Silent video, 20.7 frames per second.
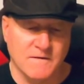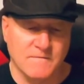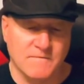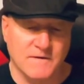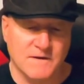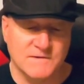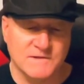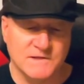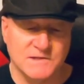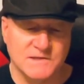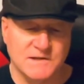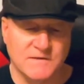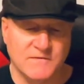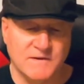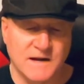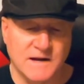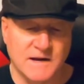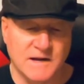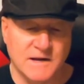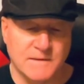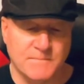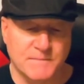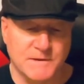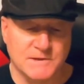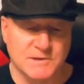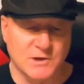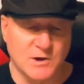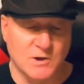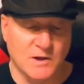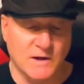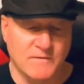5, 6, 7, 8. Yeah, that's
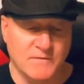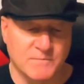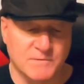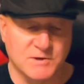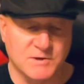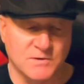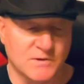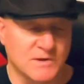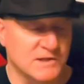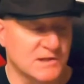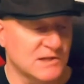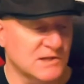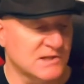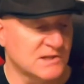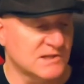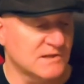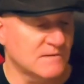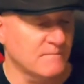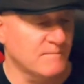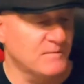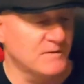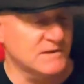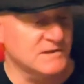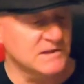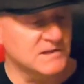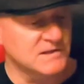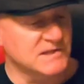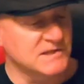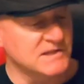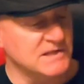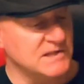all of them. this is
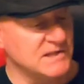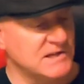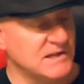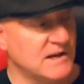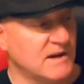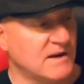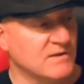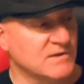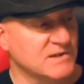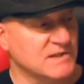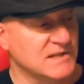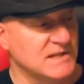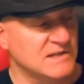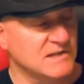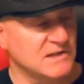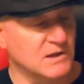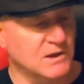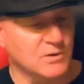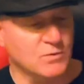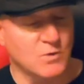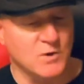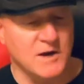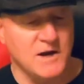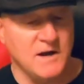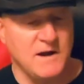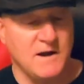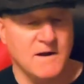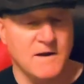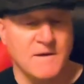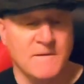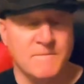CCL Season
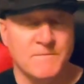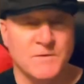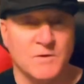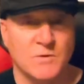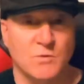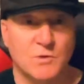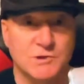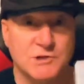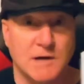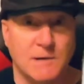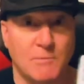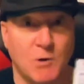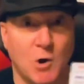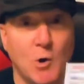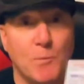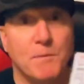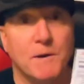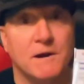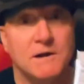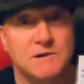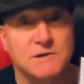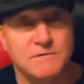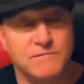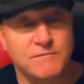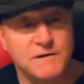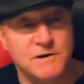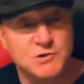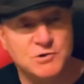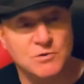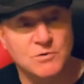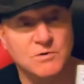3, which I'm hoping to
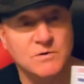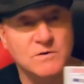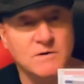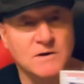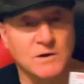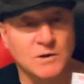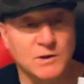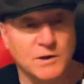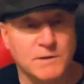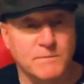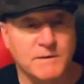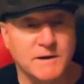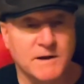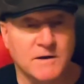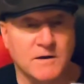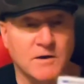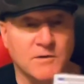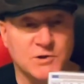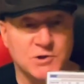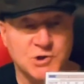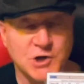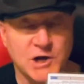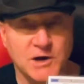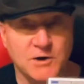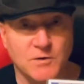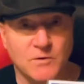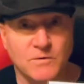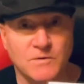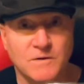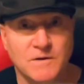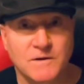feature a little bit on the
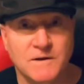channel